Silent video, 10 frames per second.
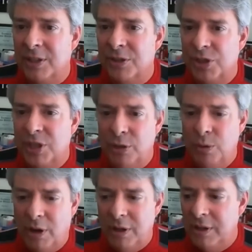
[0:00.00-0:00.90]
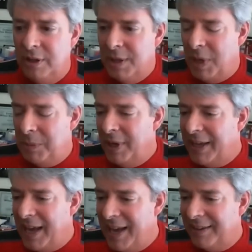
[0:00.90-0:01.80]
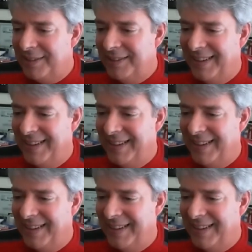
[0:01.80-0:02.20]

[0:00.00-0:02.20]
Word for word: I can see you all, maybe I can't.